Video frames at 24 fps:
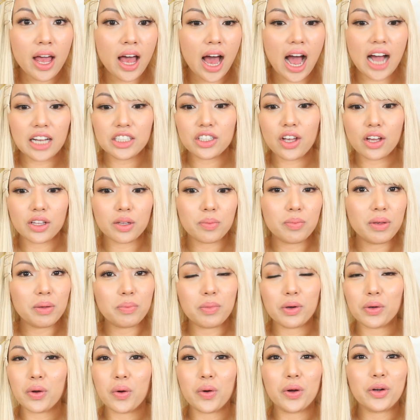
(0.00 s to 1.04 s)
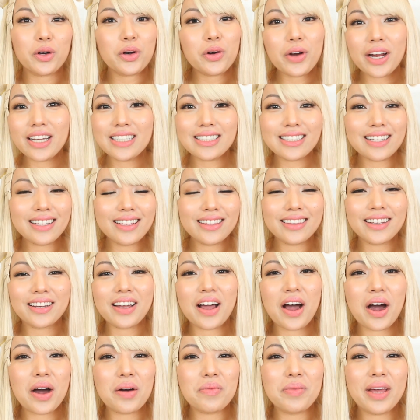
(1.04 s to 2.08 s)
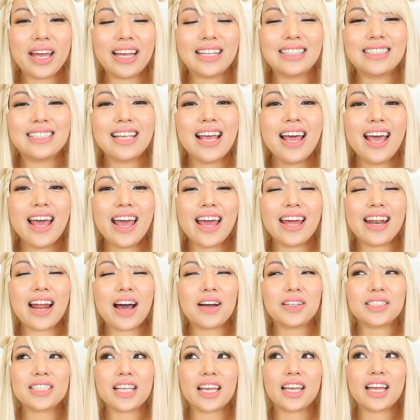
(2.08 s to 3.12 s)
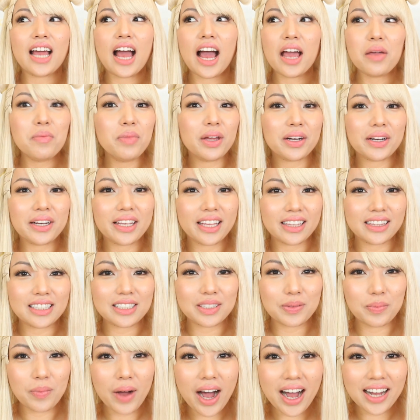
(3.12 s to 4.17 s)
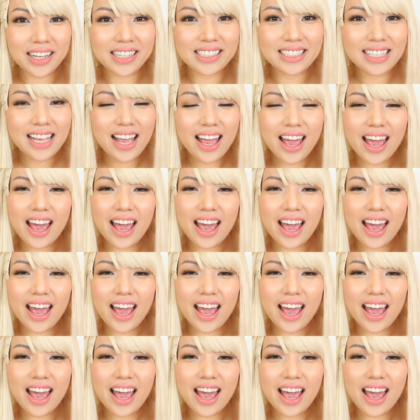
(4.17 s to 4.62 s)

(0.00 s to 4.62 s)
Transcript: I saw the people going crazy in the comments and I was like, I better get this box.